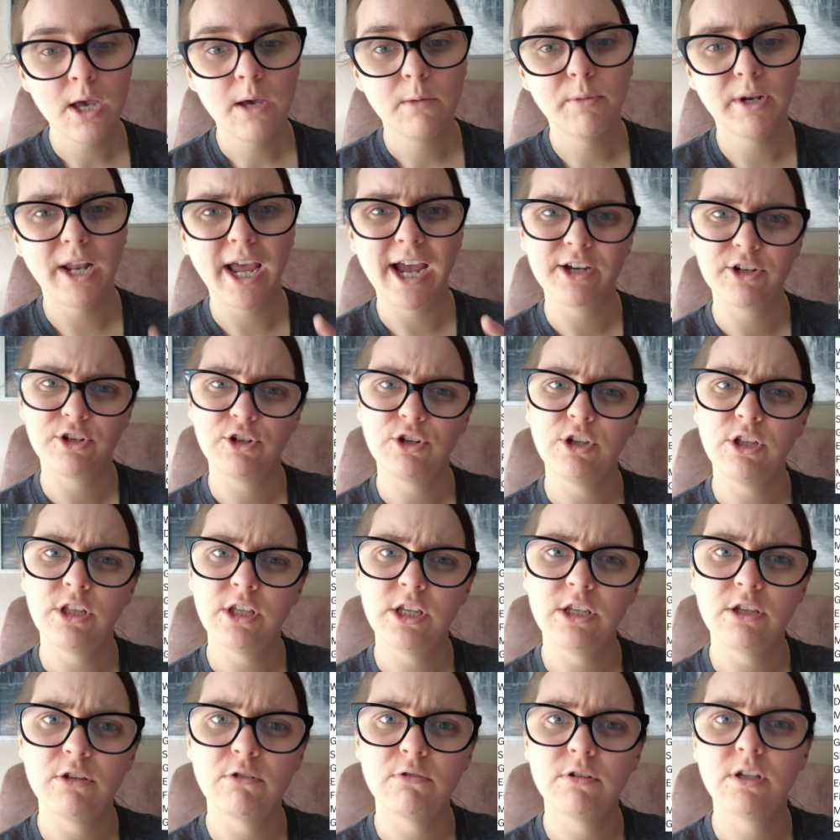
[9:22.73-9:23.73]
but
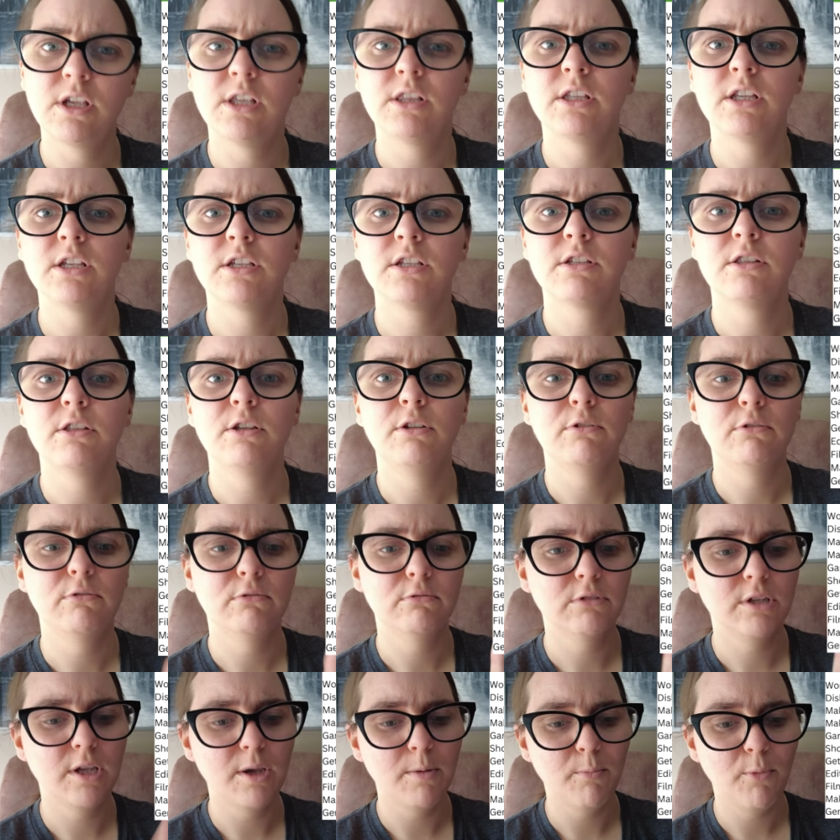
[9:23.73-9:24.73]
actually using this
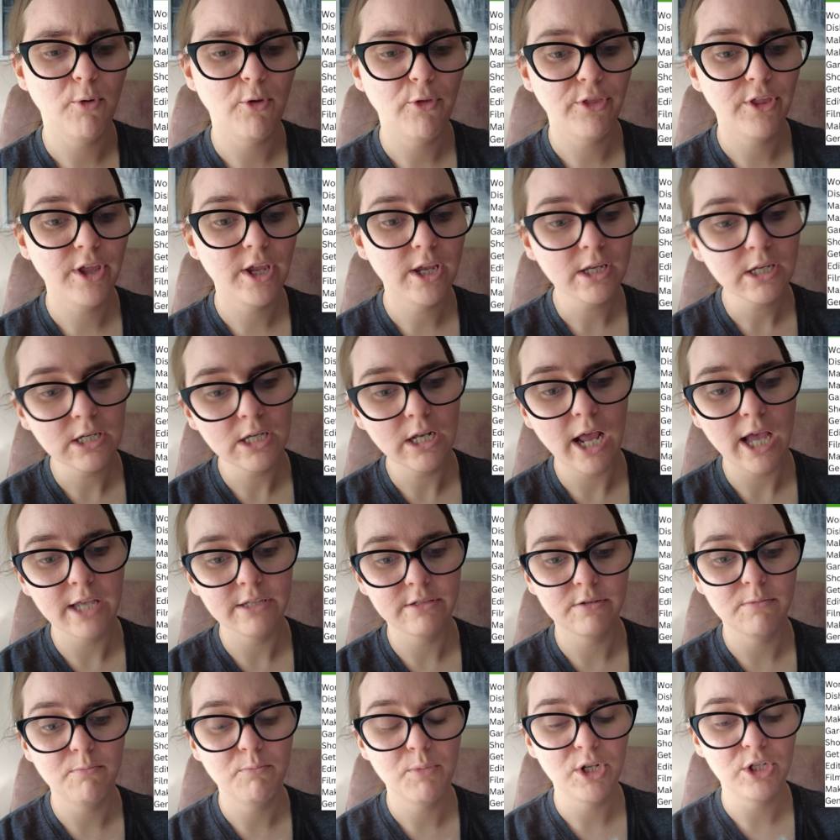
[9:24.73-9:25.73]
little gimbal thing, it
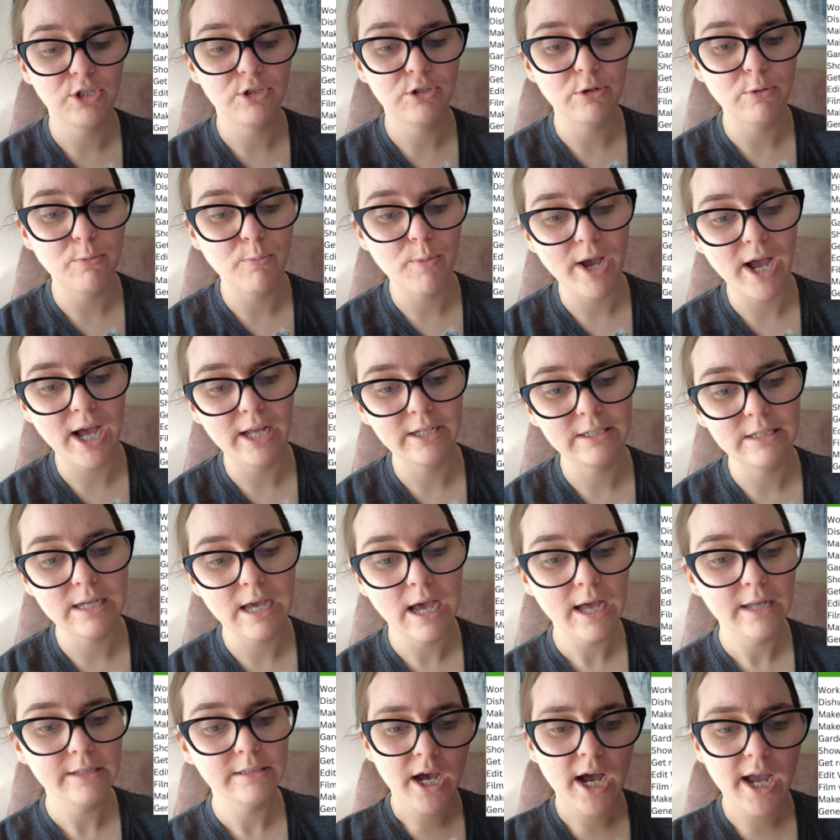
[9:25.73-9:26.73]
hasn't been too bad
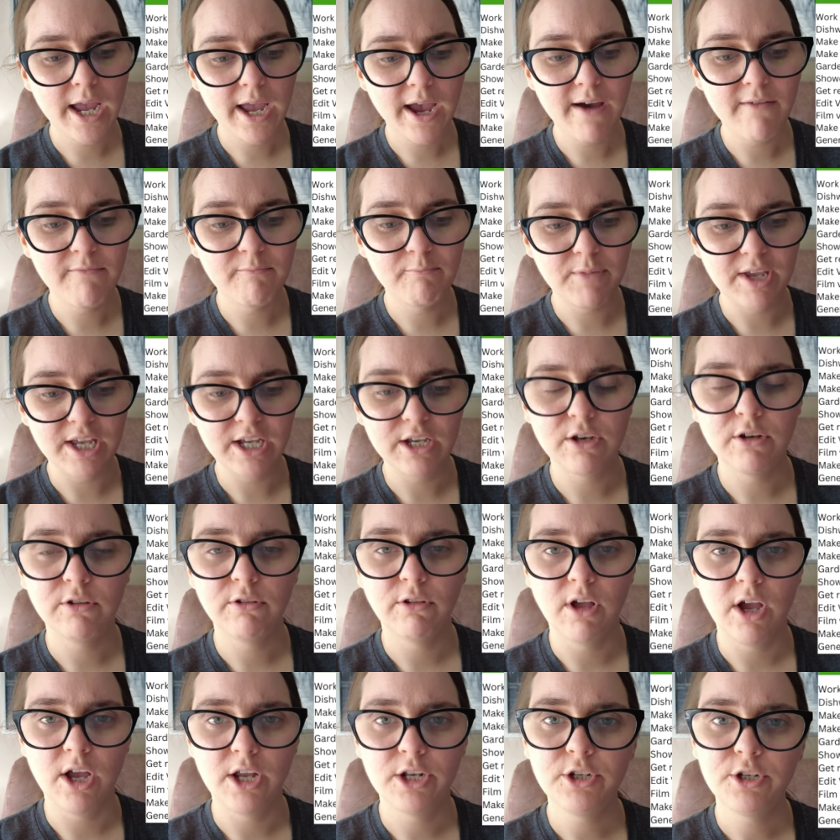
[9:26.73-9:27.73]
yet. I have make a
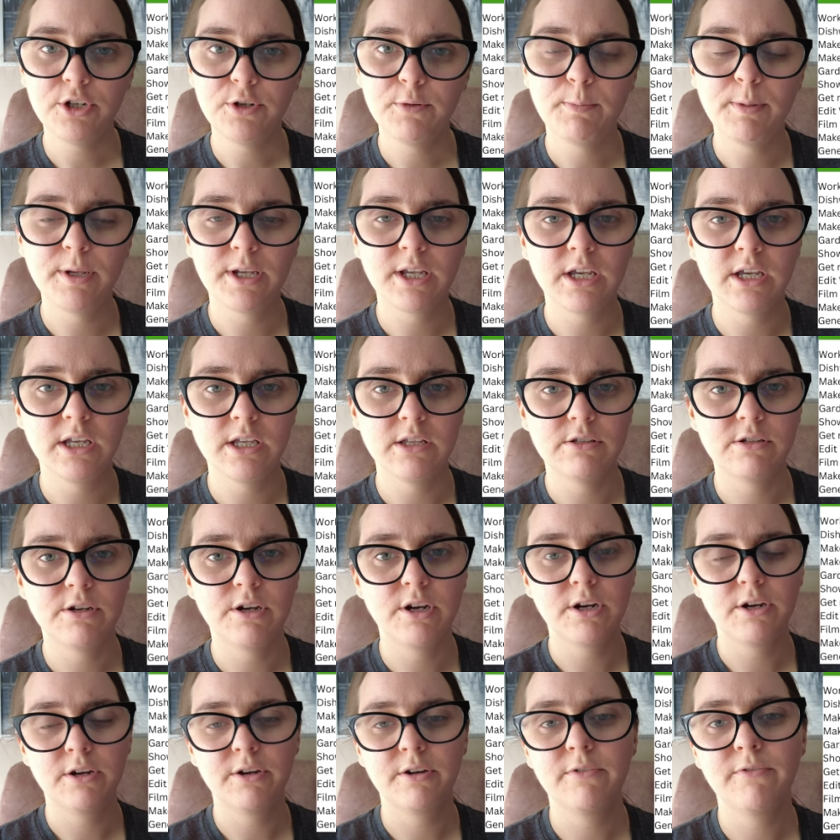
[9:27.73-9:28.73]
lunch because
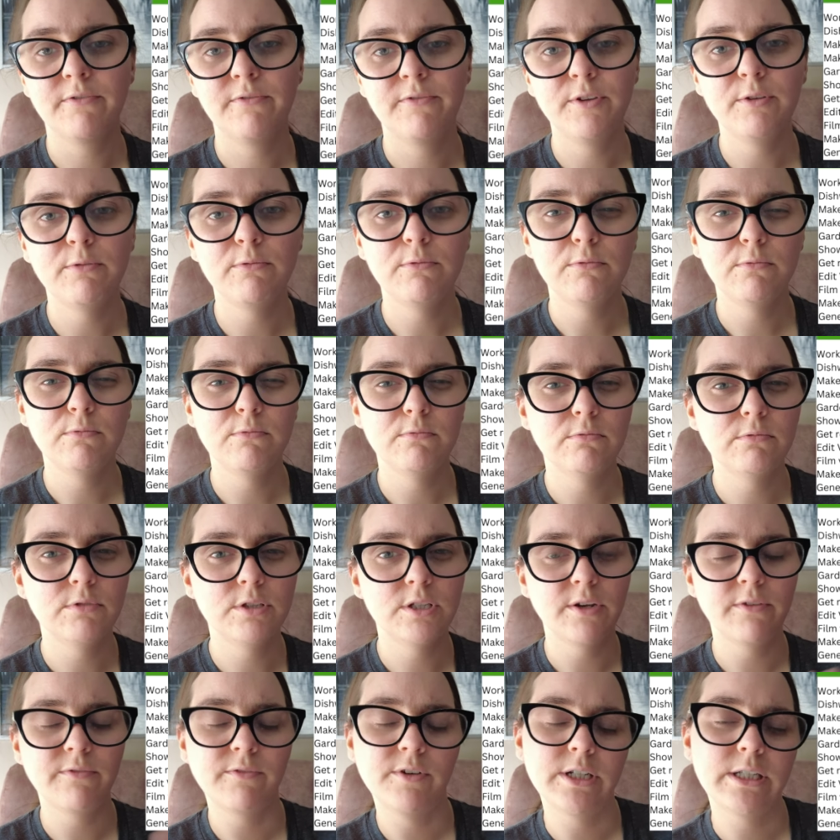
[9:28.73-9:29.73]
there are a few
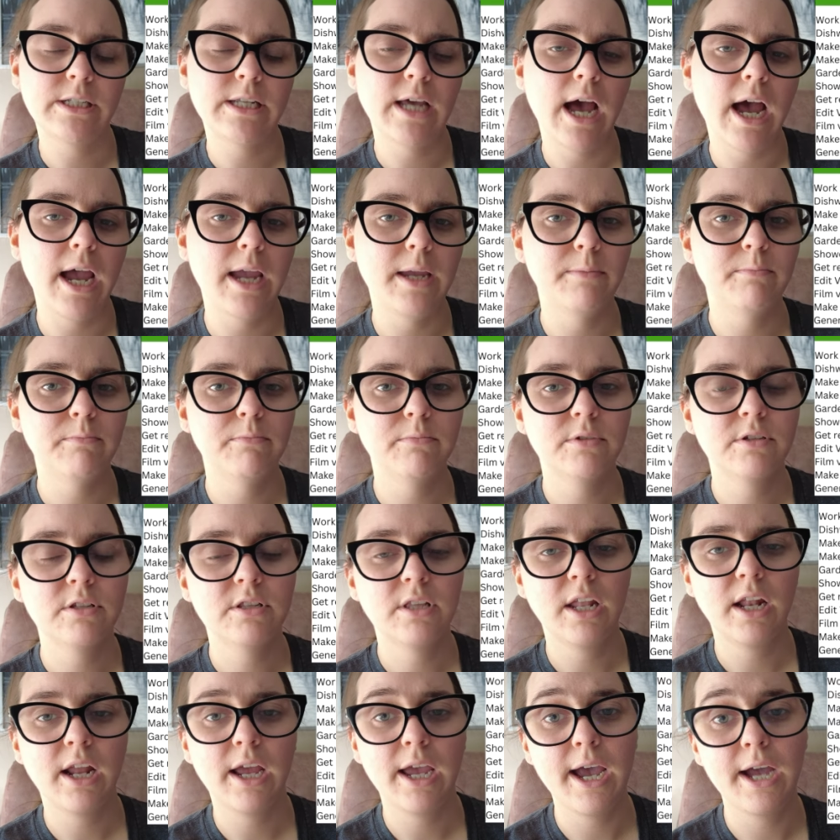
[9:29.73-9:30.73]
different times
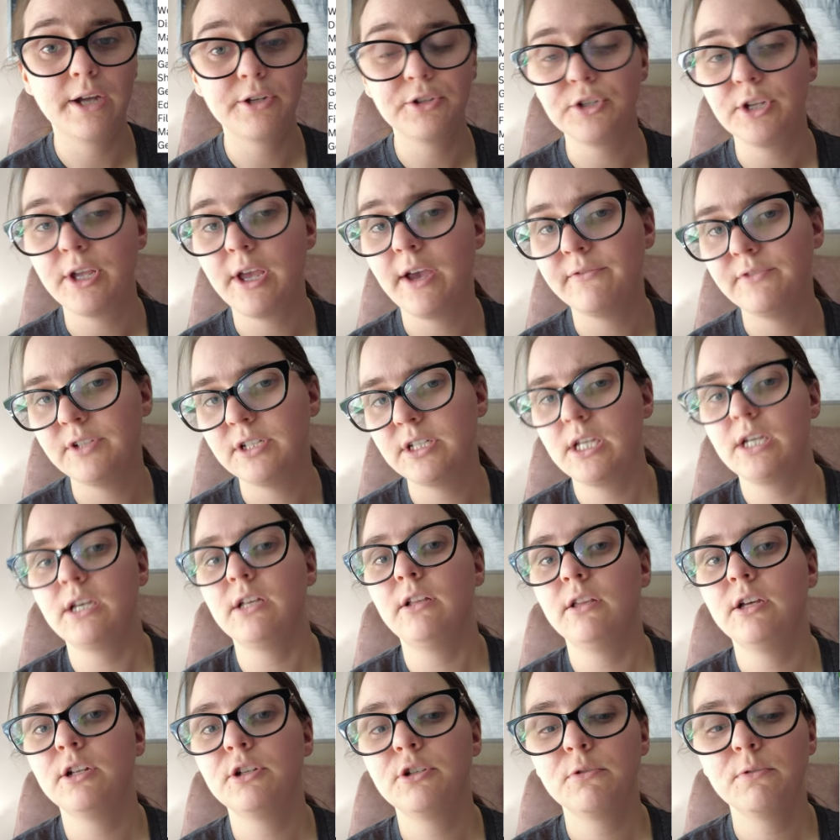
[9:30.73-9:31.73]
that I actually have to take a
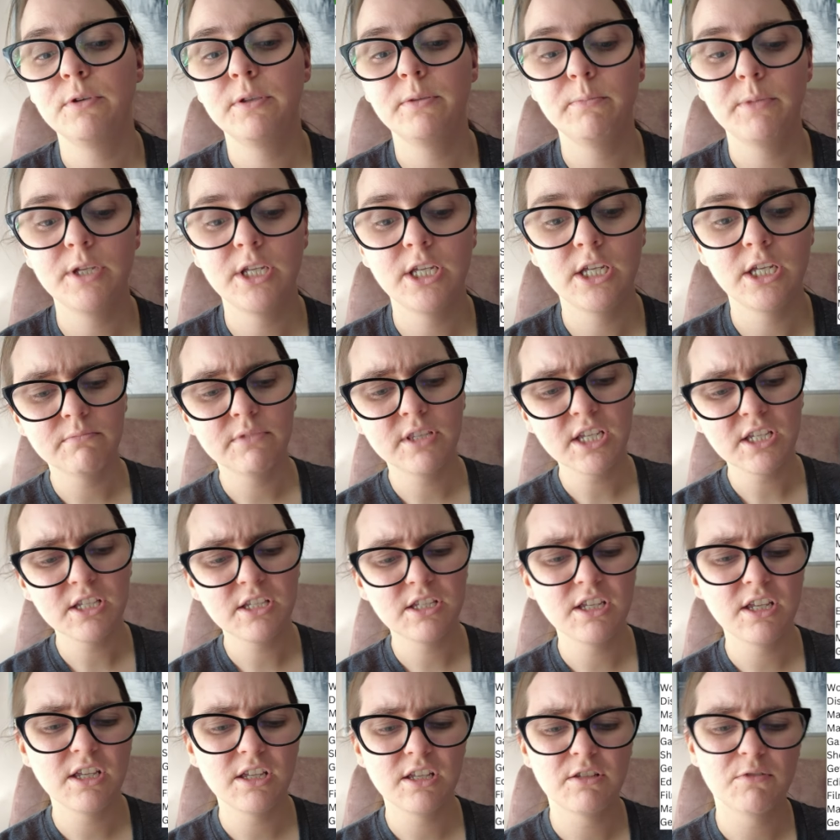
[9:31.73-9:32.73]
lunch with me. This
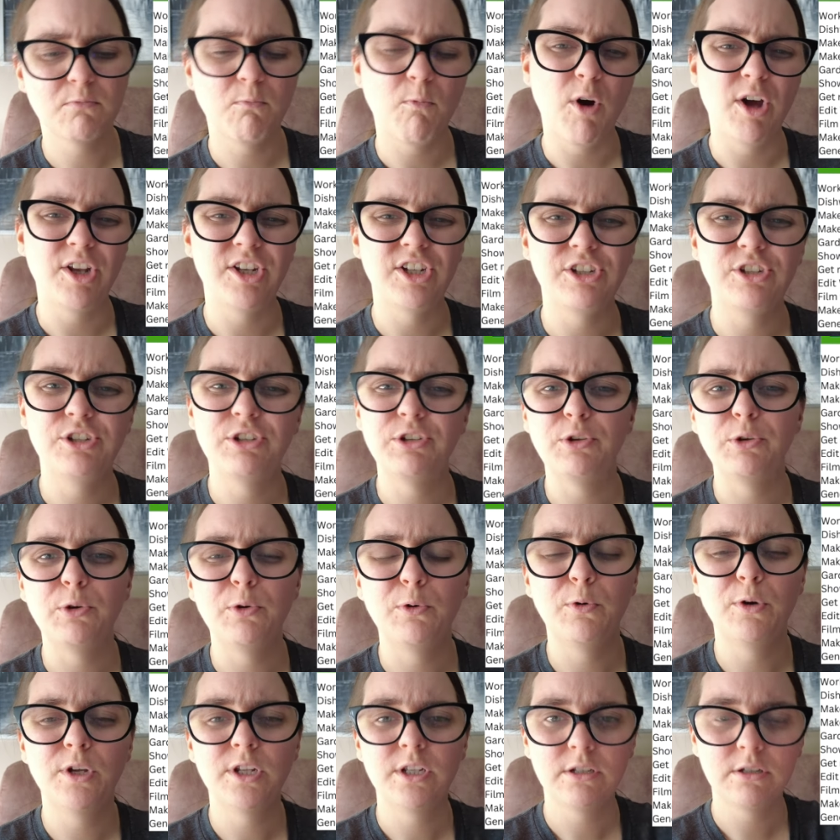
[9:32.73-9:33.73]
is one to
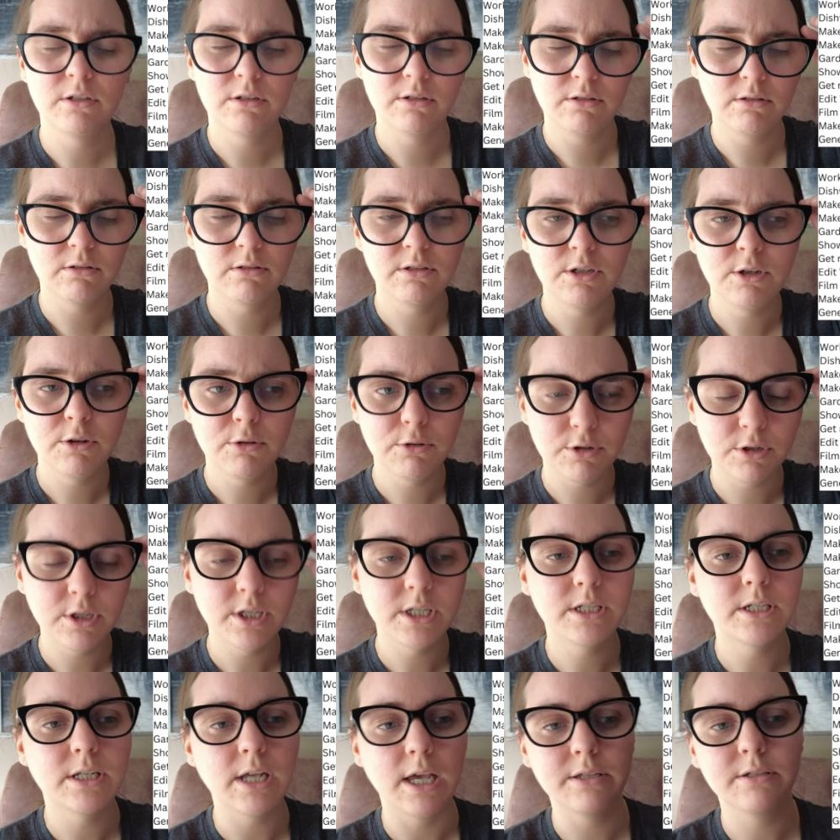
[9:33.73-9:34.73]
two. It
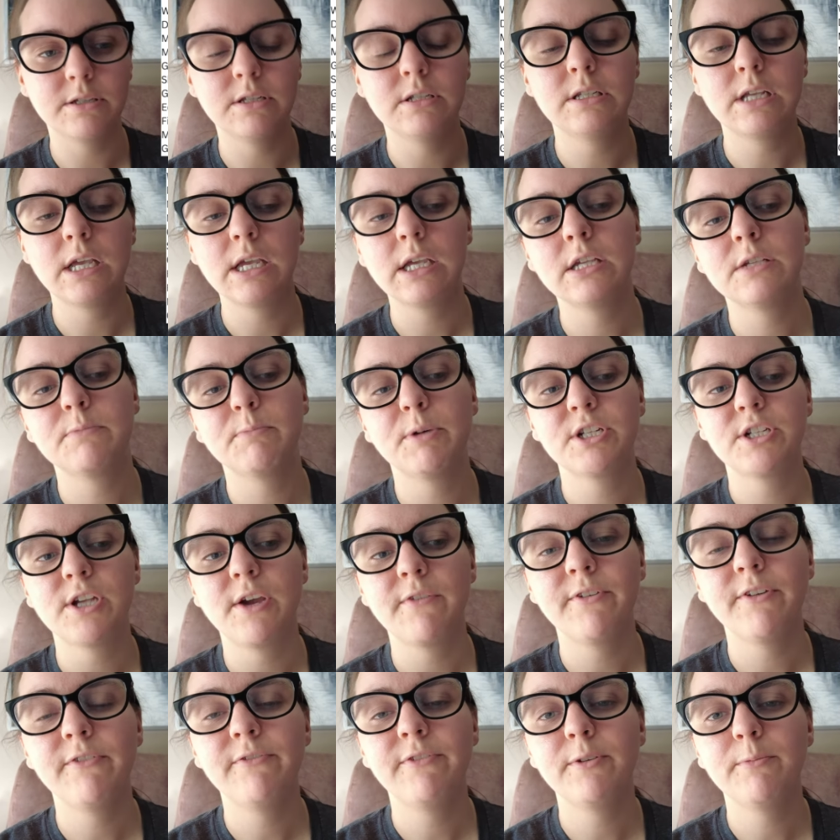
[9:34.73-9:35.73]
usually doesn't take as much
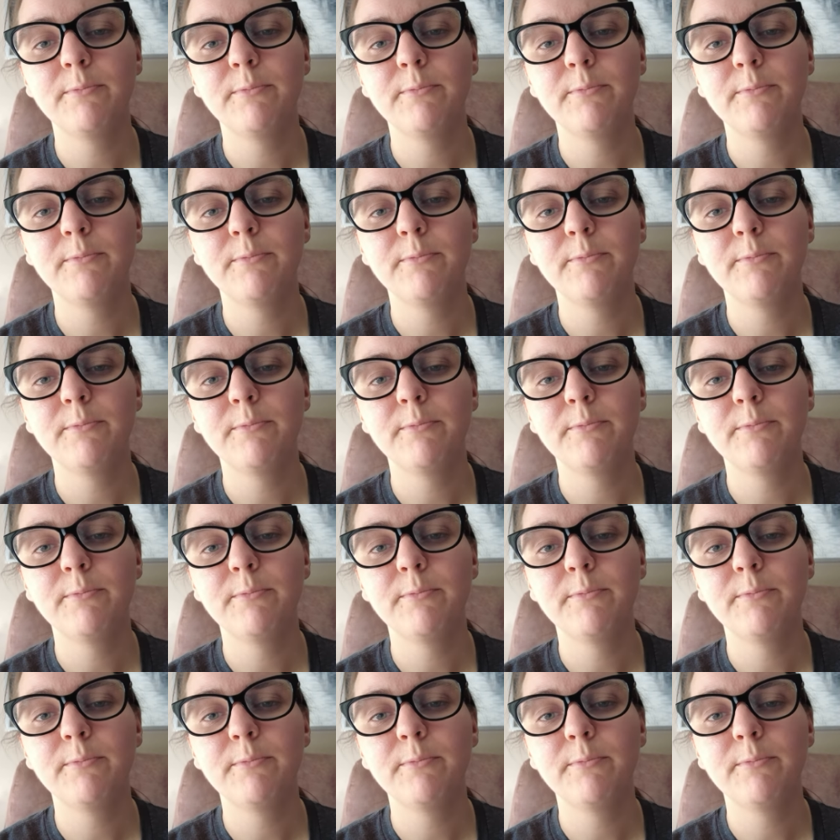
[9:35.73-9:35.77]
effort for